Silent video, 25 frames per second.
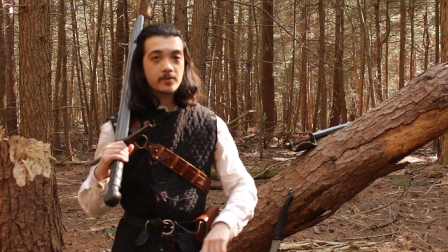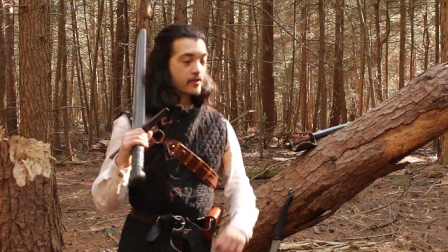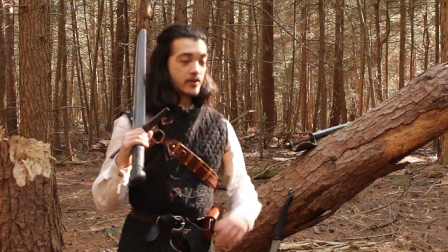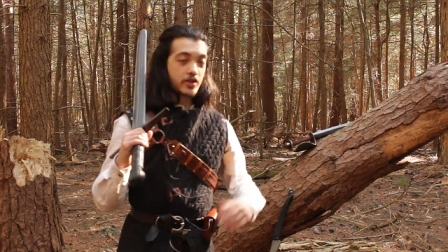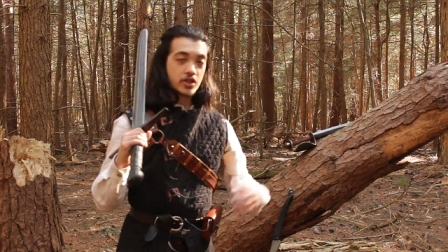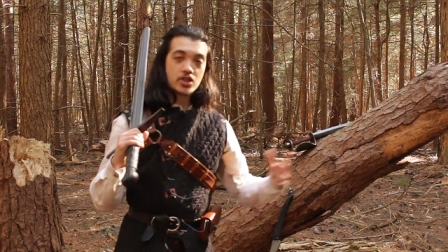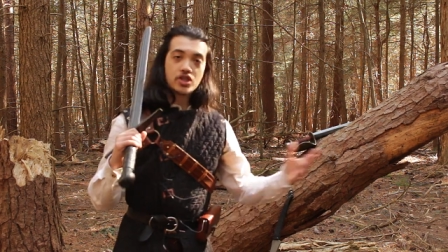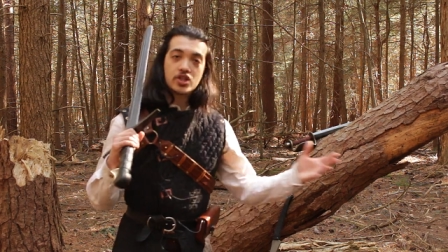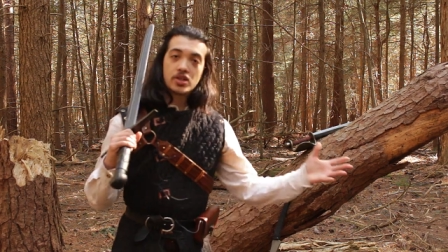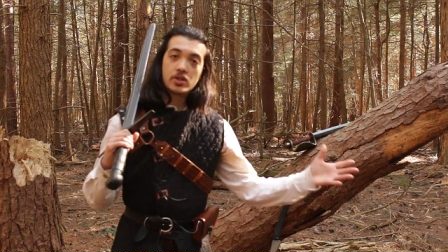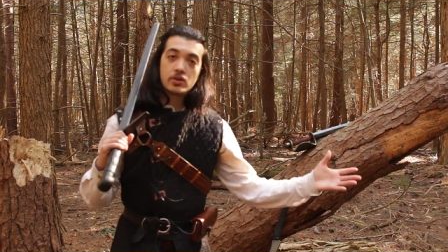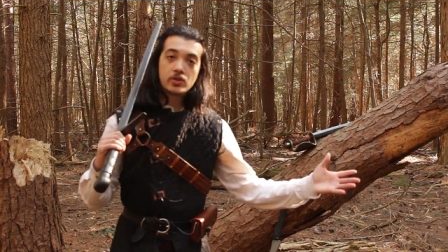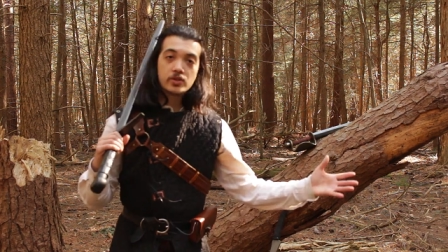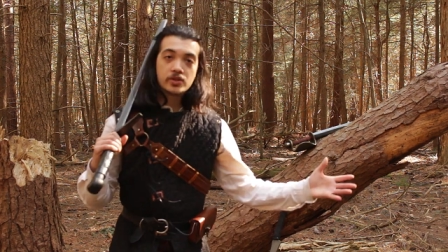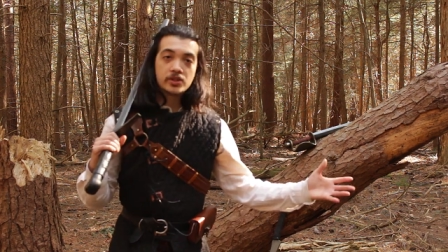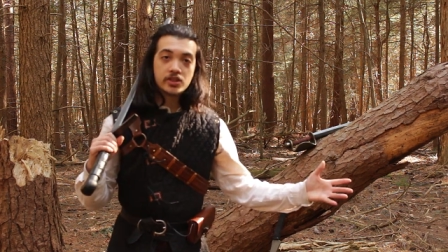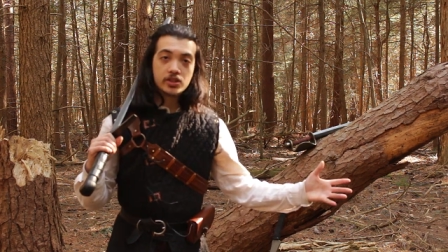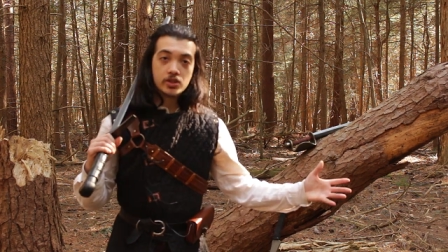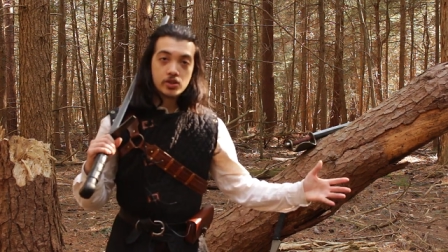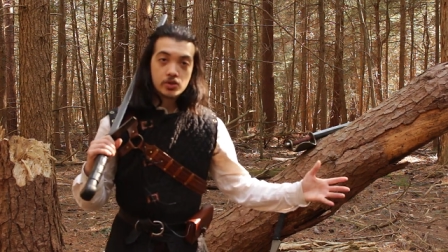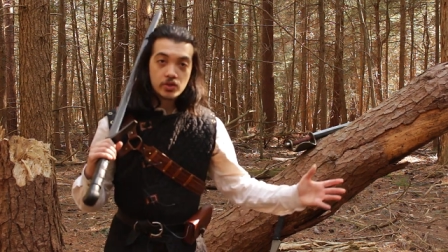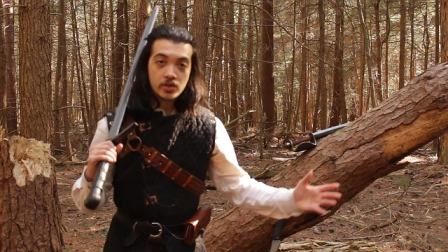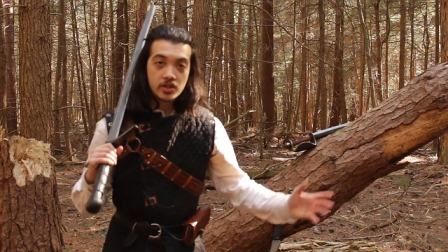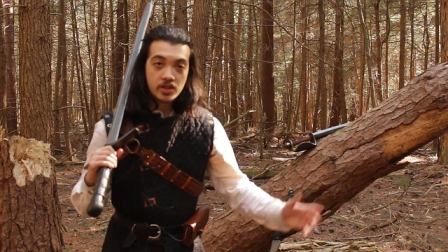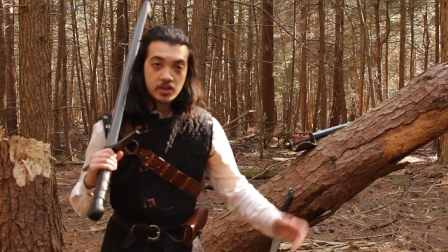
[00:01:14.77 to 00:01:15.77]
For the shield,
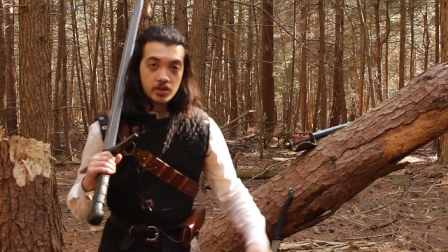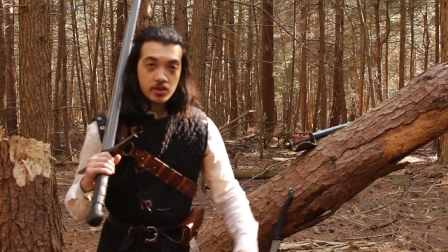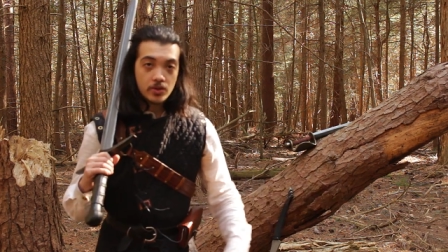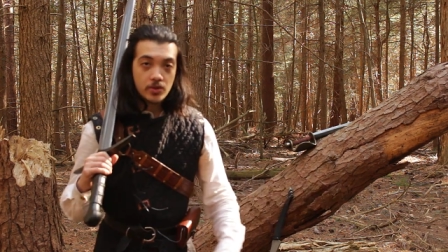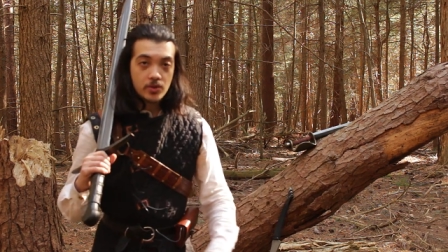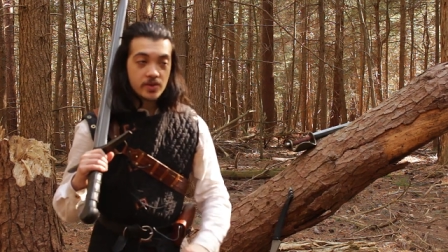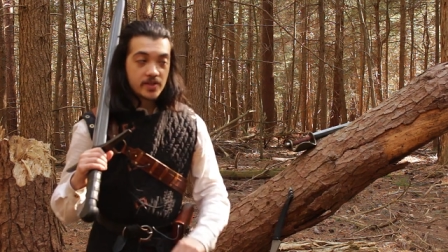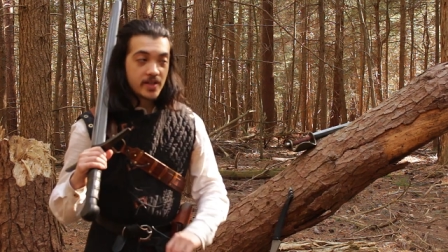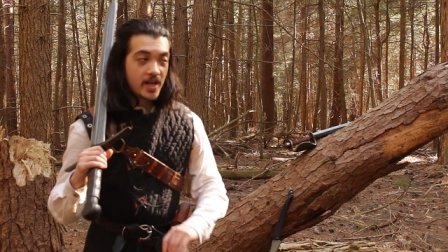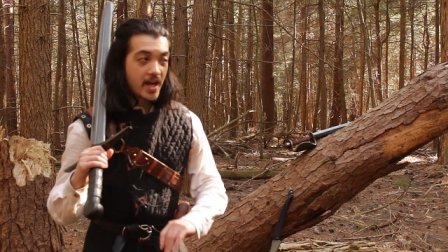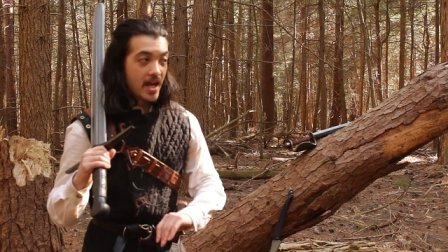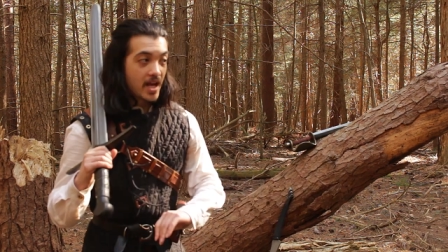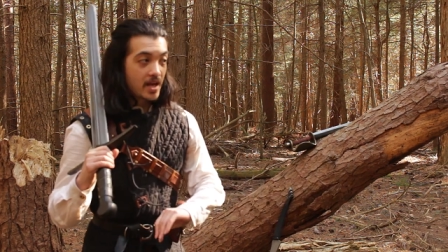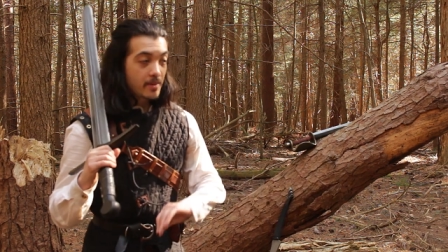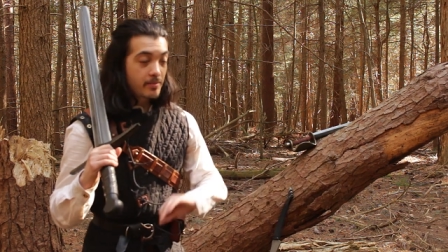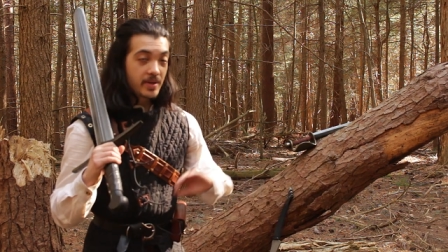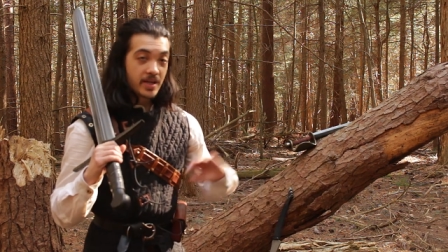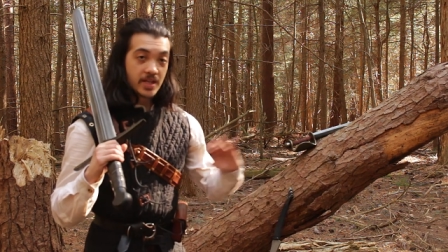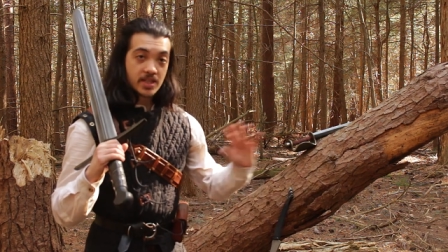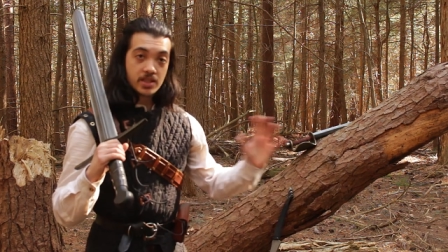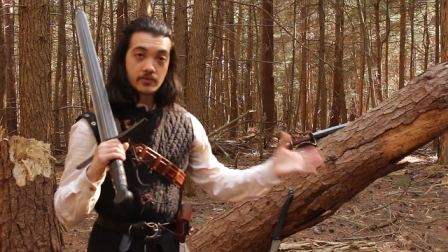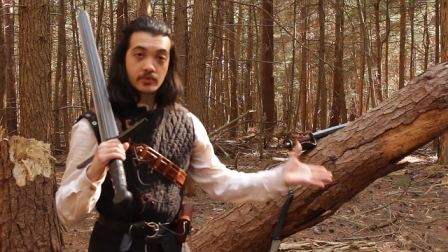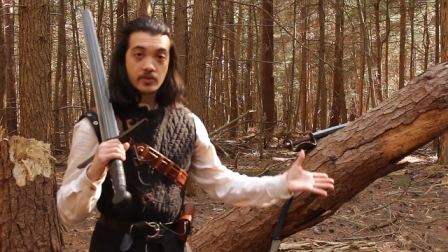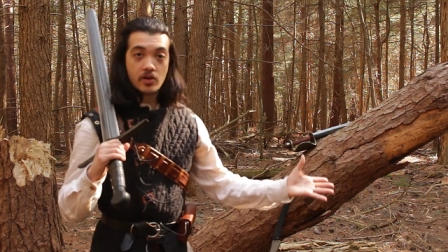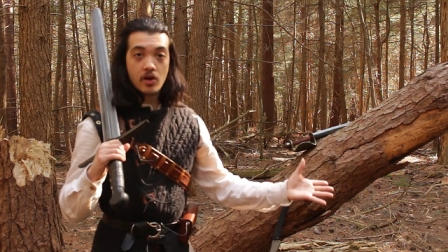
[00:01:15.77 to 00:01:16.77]
you could use a
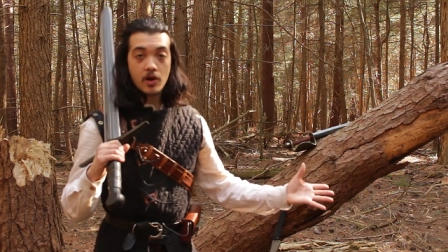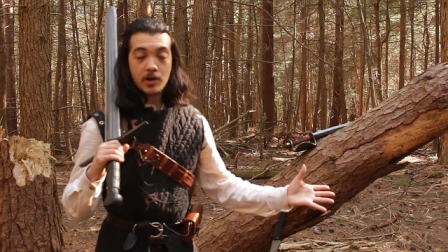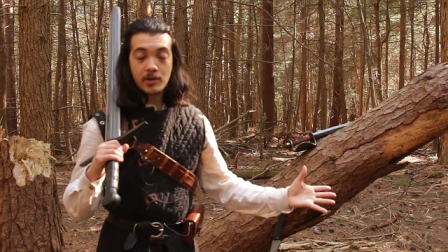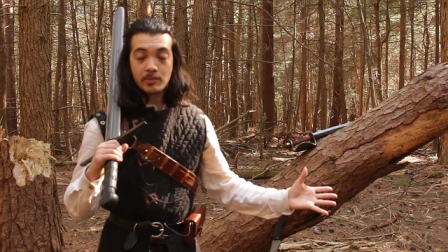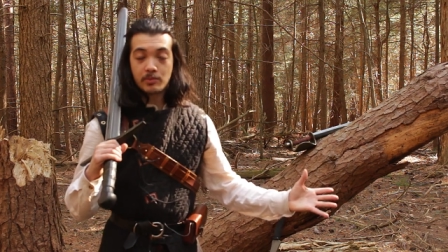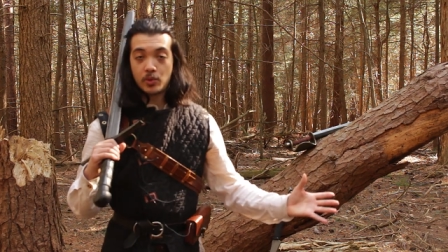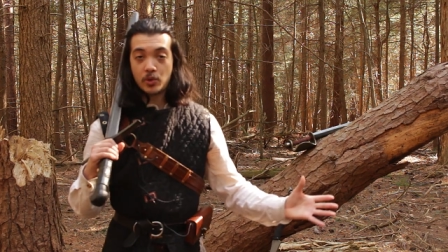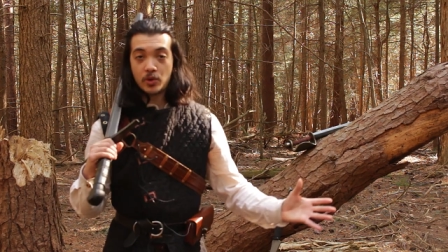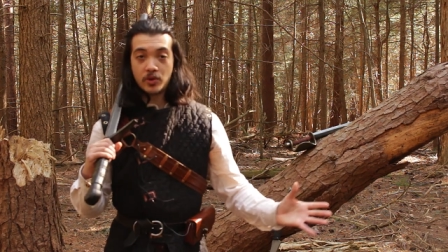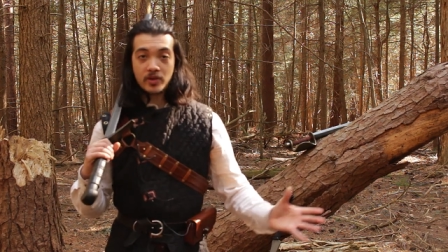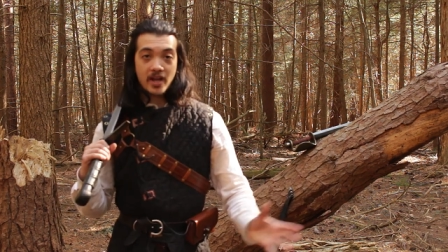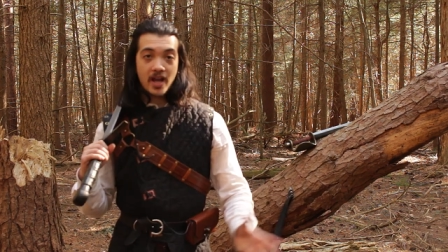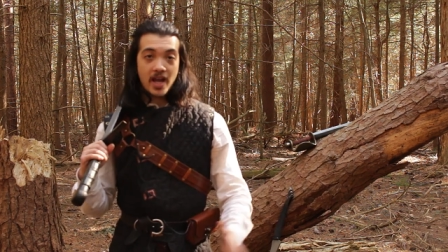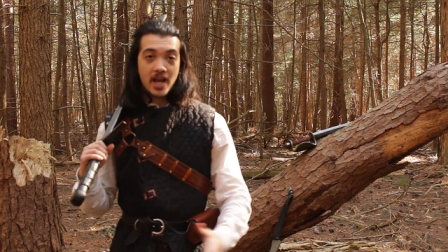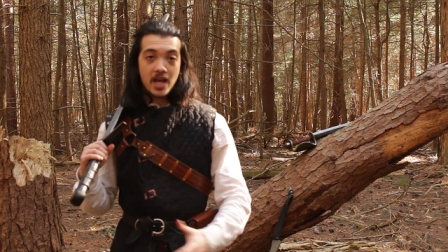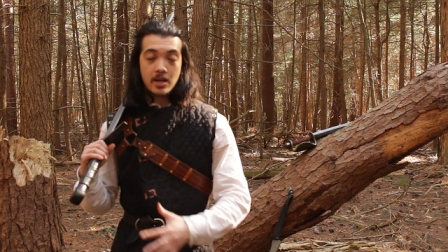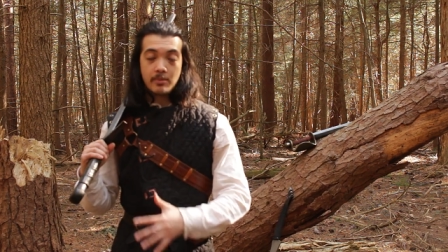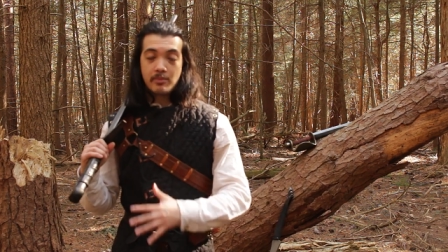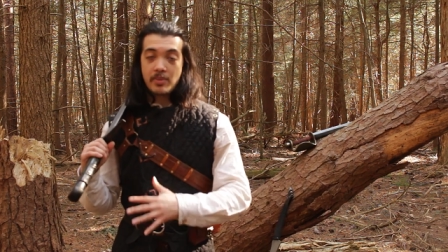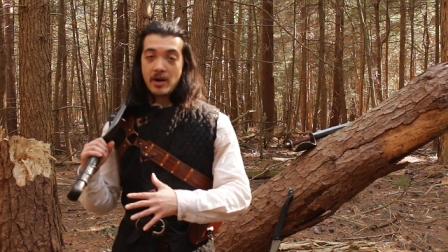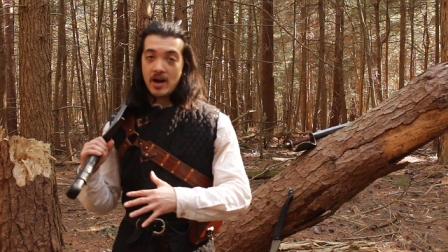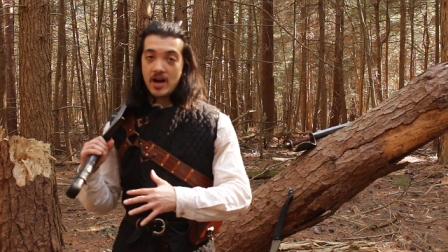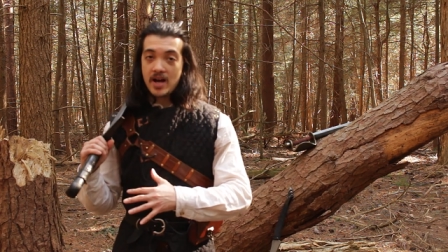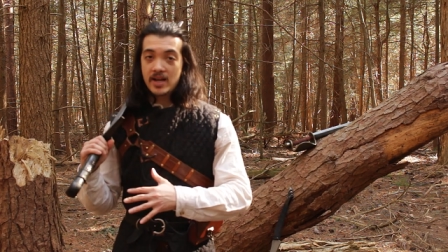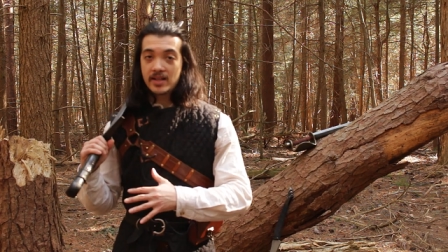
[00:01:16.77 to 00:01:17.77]
piece of cardboard, a
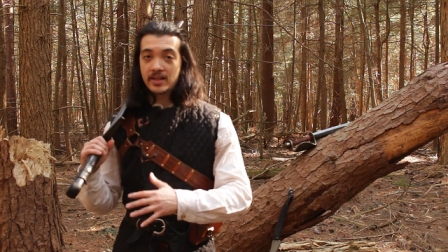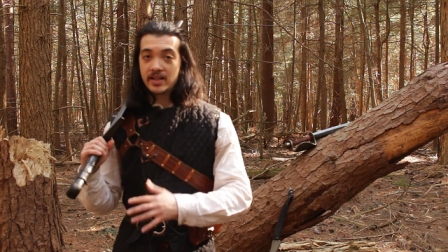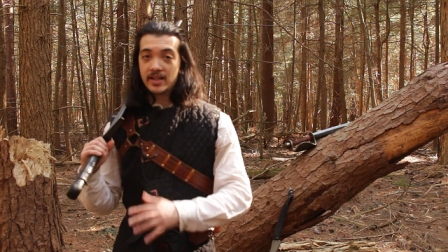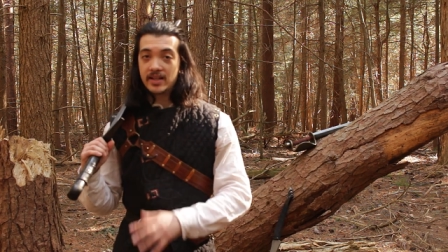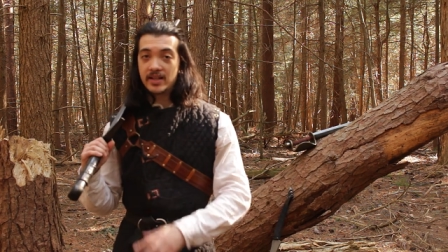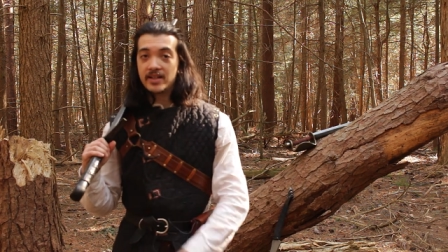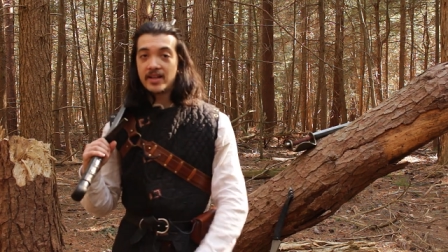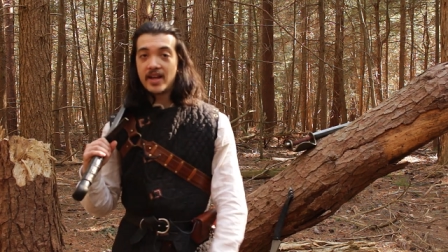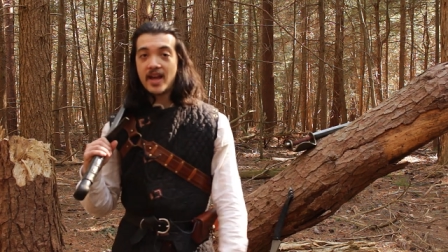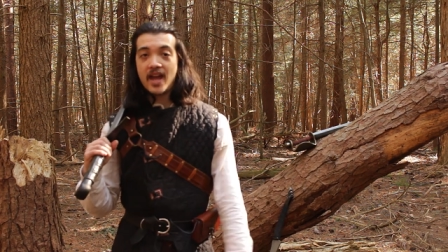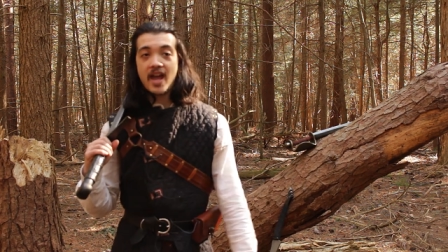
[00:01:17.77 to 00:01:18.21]
pot lid,